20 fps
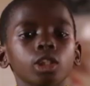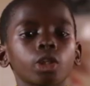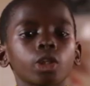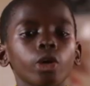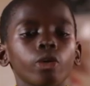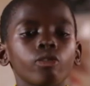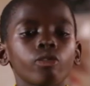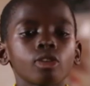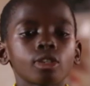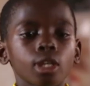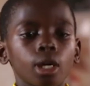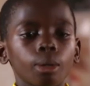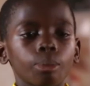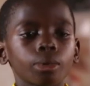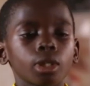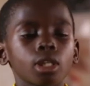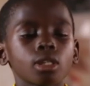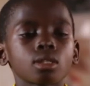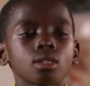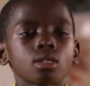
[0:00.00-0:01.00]
He gave his
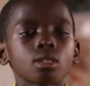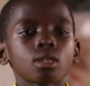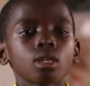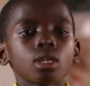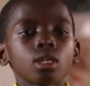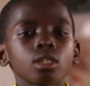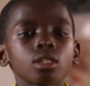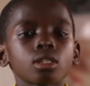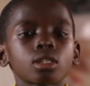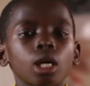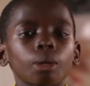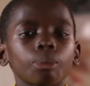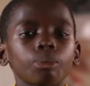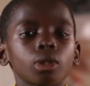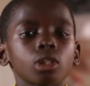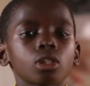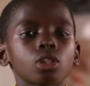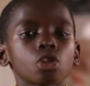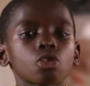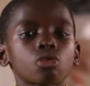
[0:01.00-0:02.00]
apprentice. His
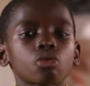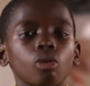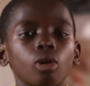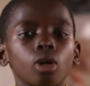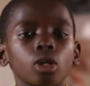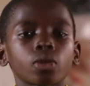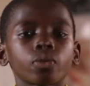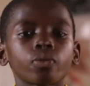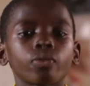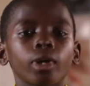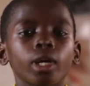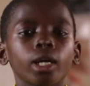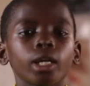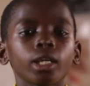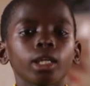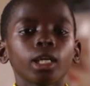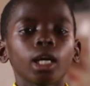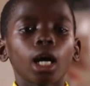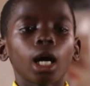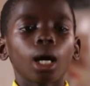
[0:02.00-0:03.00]
apprentice was
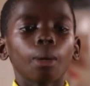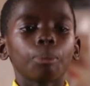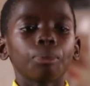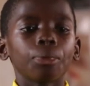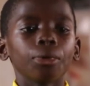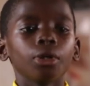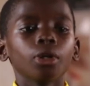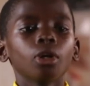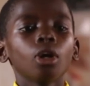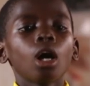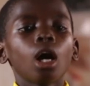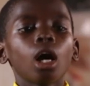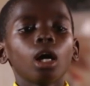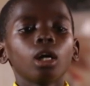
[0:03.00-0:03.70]
very happy.